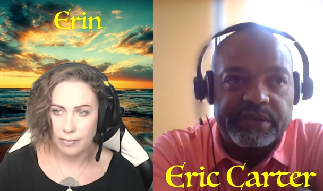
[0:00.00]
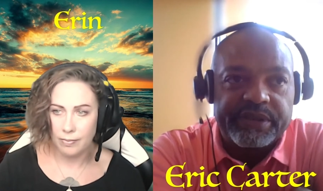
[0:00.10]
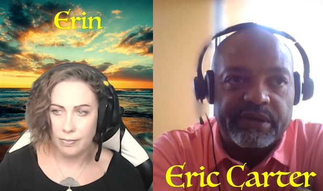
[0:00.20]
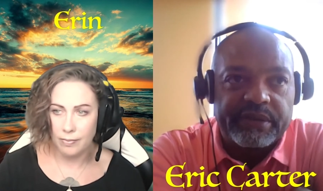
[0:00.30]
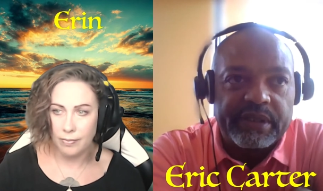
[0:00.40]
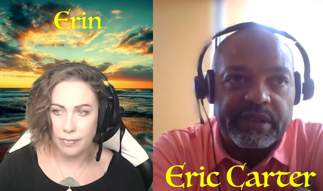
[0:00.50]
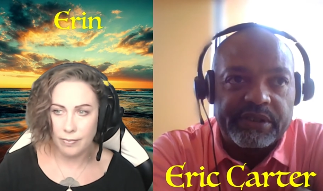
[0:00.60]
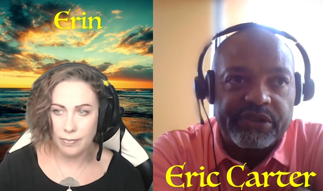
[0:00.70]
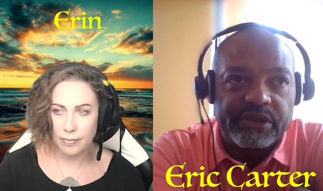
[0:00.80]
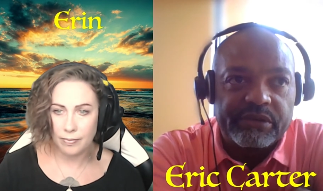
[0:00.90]
Speaker 1: and turned it
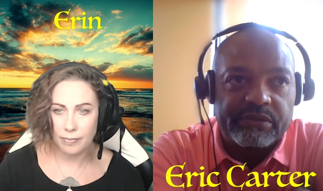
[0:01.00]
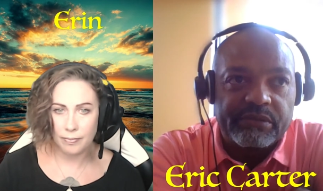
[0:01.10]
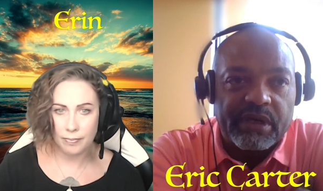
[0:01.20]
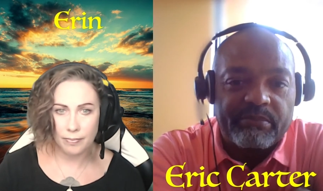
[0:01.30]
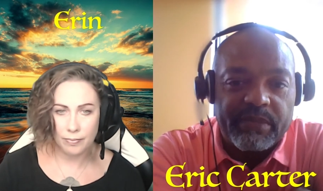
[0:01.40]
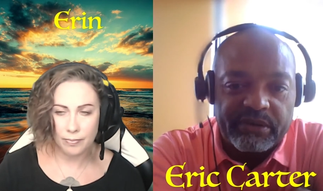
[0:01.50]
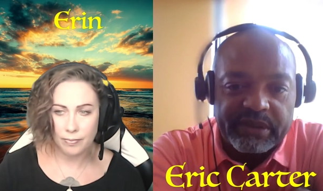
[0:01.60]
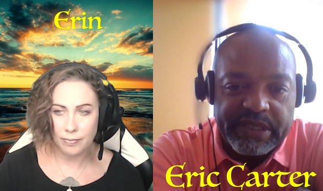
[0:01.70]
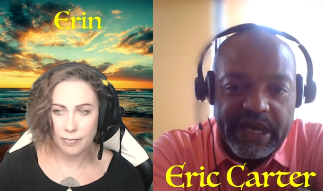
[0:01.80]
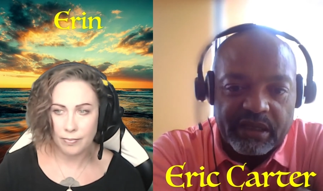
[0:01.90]
into a
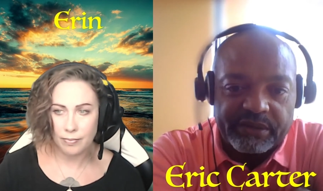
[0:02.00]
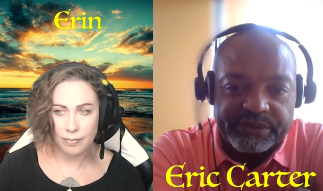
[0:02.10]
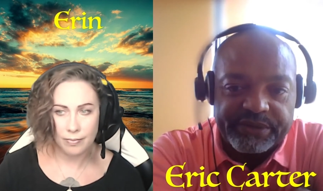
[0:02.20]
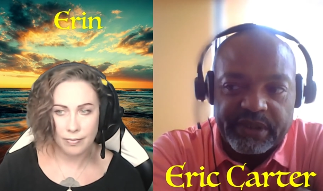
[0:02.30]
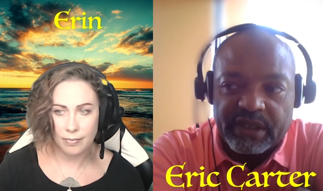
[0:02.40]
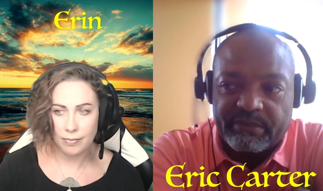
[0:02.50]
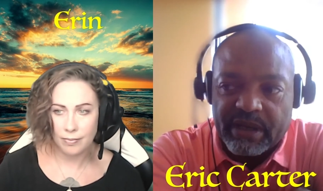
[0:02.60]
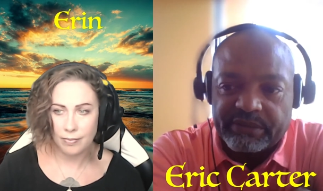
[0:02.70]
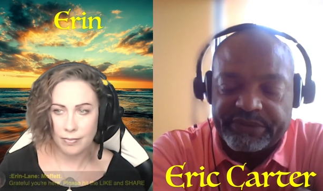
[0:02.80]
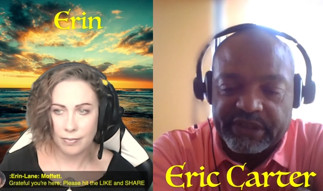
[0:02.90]
million dollars in
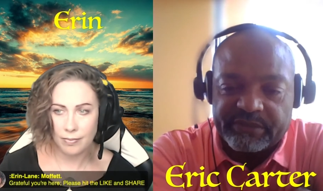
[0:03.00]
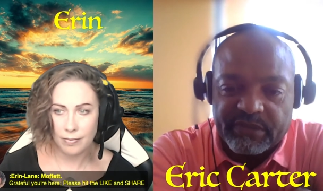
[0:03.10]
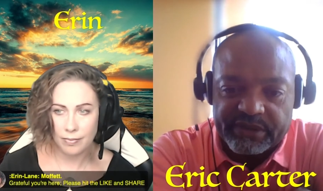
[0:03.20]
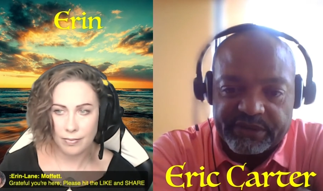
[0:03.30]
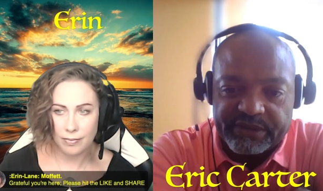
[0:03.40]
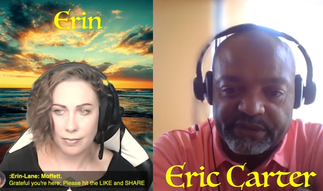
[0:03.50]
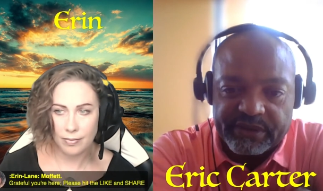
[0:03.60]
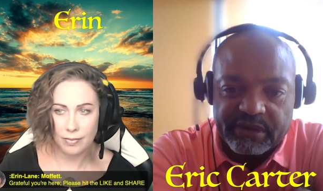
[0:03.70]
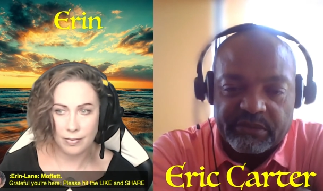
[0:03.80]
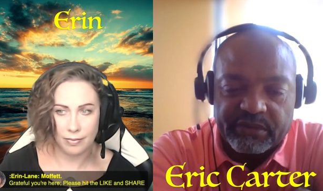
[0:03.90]
about six months
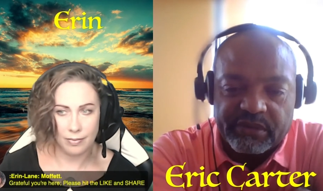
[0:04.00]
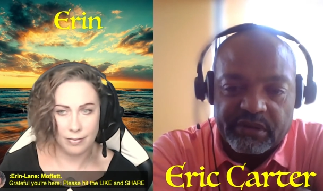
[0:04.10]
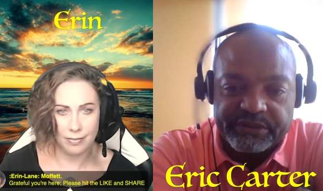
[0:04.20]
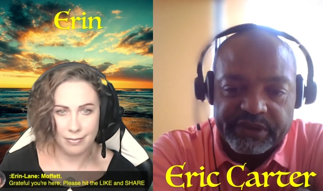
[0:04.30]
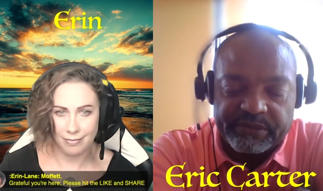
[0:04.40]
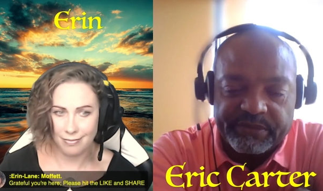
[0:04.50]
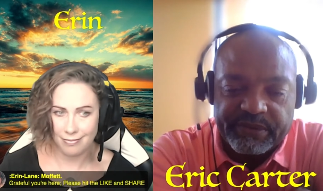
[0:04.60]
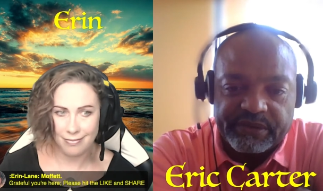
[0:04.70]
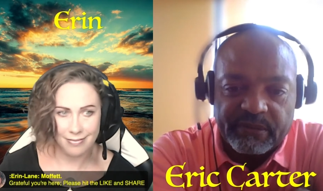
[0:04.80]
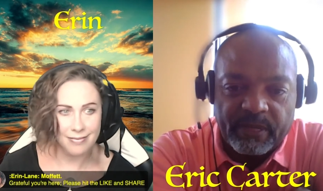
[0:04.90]
in the cryptocurrency
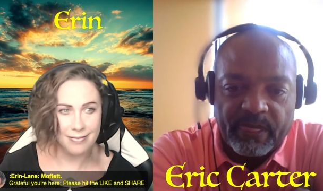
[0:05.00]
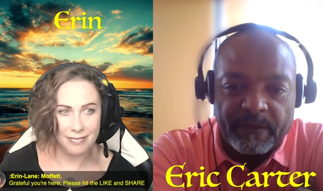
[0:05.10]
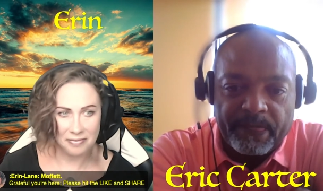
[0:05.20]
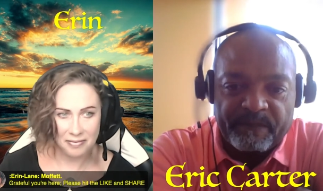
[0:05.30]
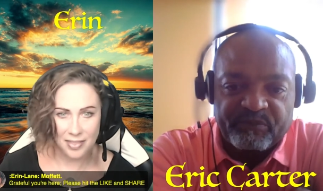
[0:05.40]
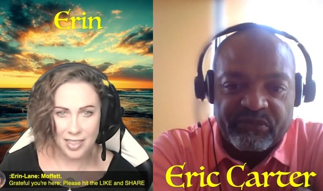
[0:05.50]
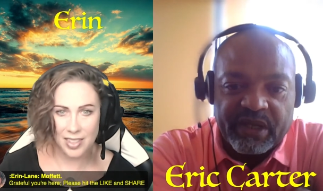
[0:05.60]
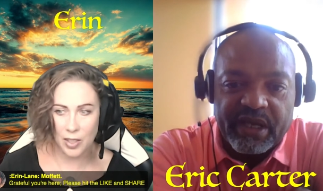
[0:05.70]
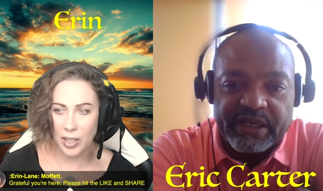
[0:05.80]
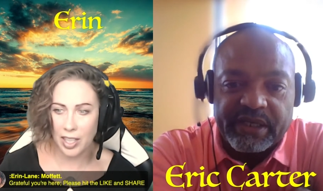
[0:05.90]
space.
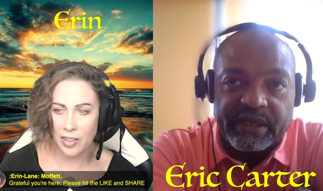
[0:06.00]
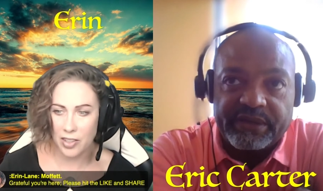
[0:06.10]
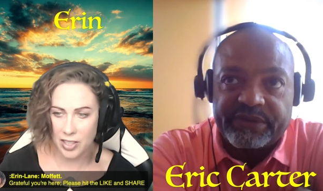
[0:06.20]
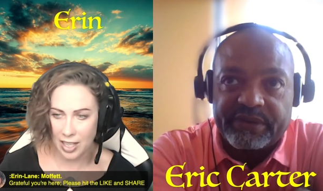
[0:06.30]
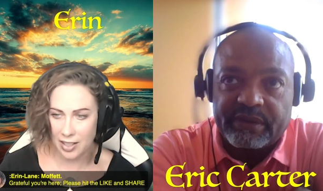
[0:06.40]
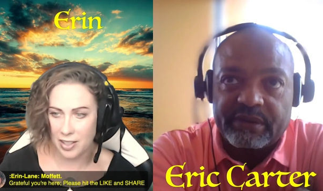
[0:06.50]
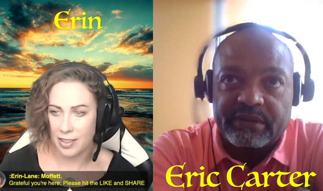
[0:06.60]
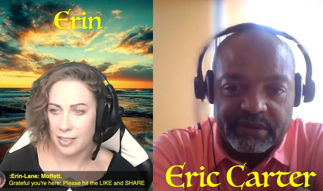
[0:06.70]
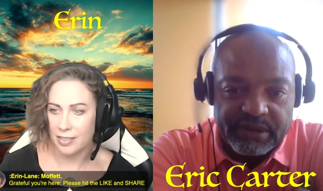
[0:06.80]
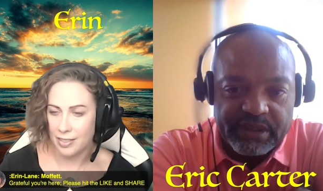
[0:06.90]
Speaker 2: So he and understands it.
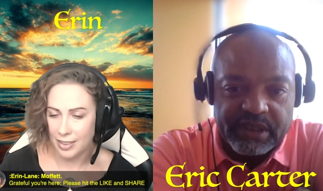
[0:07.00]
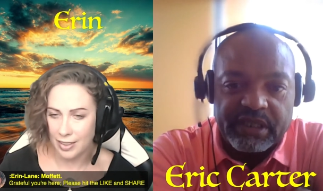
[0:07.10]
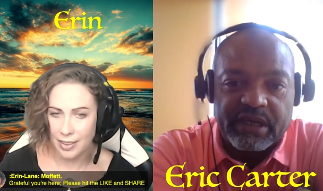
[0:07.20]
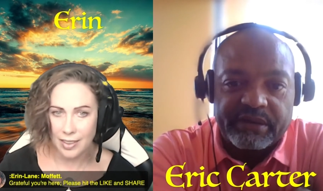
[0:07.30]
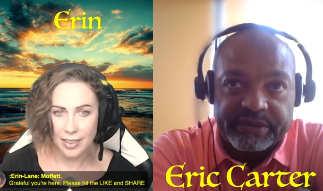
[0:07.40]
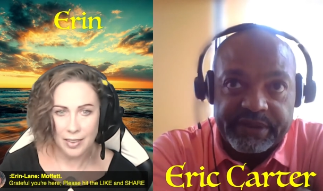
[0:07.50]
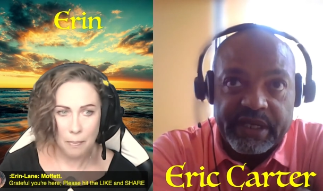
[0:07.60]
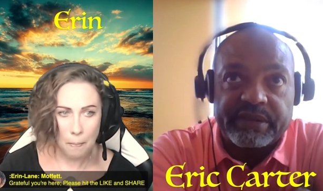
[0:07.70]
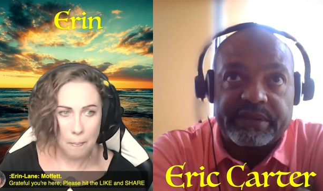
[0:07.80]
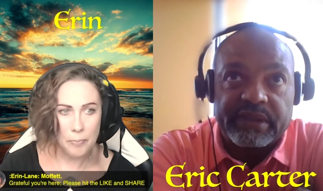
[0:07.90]
Speaker 1: He
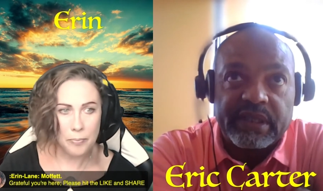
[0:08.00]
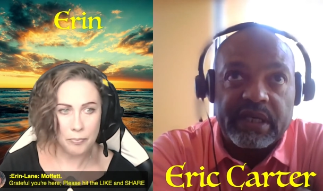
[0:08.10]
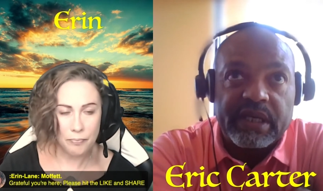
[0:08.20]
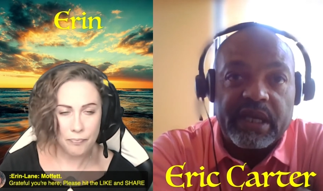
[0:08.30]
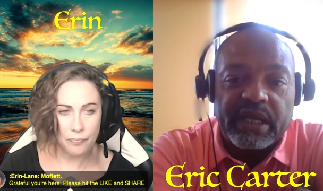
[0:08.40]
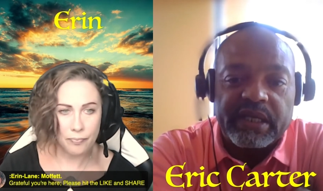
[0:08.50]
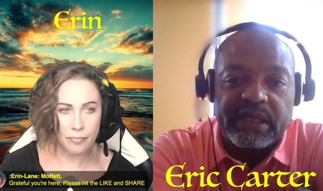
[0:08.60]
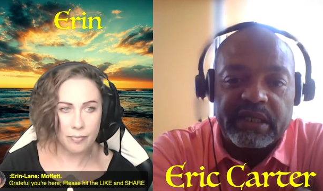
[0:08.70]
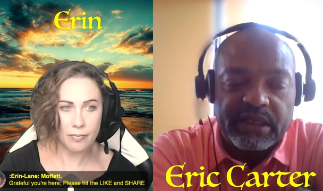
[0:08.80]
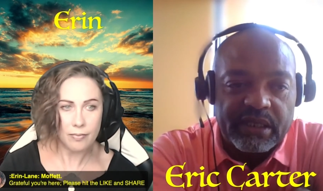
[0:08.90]
understands it.
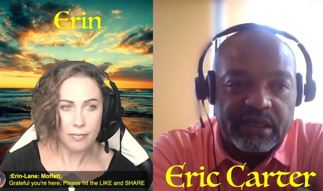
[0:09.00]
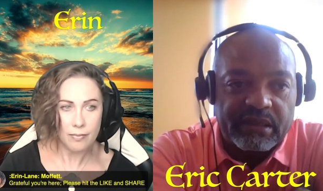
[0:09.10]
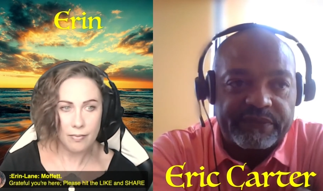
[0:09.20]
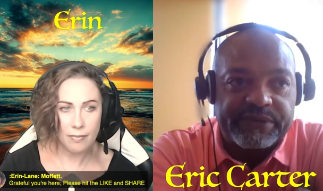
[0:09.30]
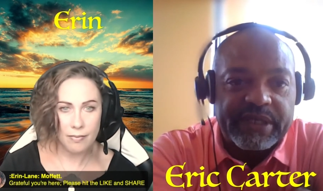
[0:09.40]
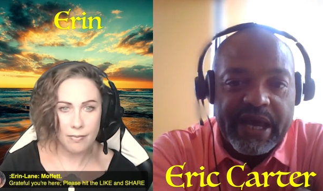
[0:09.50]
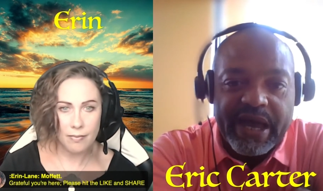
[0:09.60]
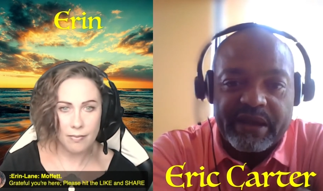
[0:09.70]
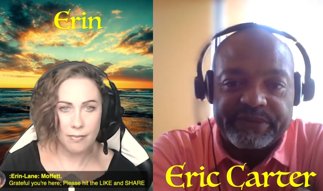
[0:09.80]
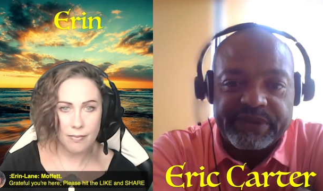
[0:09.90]
And he loves the
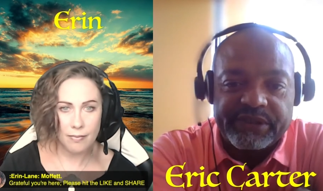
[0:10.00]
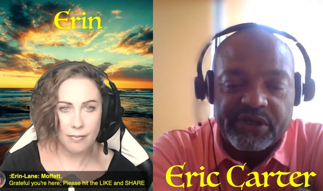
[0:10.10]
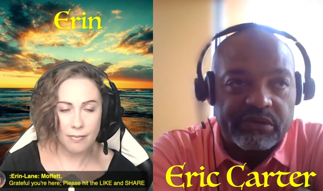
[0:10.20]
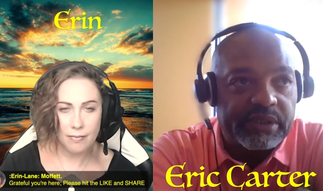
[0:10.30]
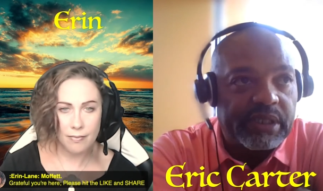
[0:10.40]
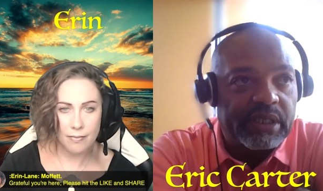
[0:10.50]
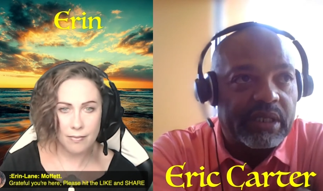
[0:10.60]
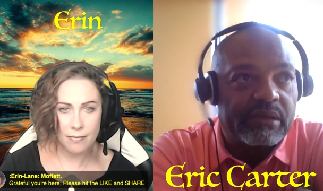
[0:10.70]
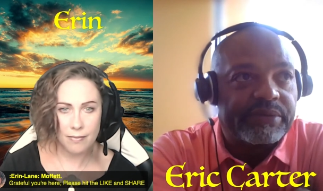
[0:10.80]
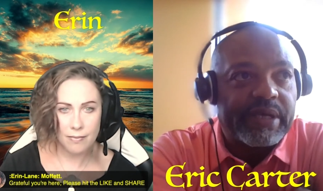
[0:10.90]
IMC token.
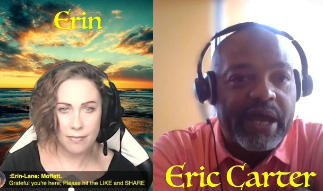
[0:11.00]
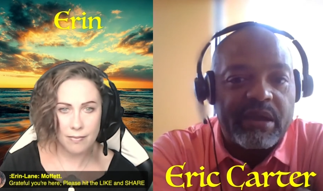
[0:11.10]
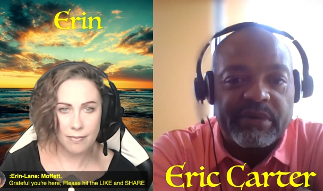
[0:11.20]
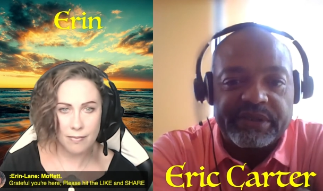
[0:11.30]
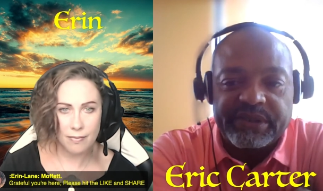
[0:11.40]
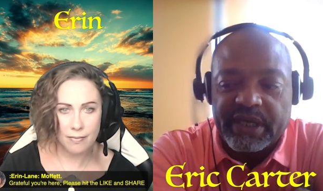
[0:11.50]
He loves the IM